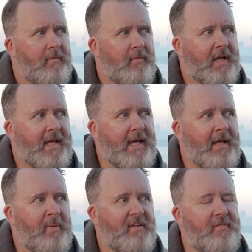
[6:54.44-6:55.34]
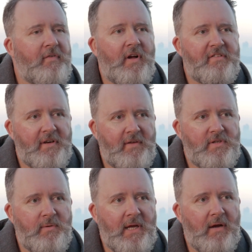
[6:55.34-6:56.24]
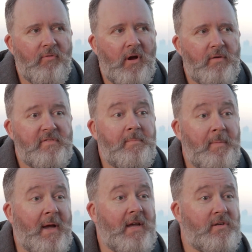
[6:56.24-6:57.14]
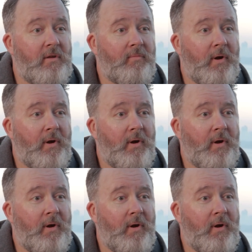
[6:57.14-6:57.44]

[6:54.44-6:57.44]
The key piece of advice I'd give to a young rider is to be patient on the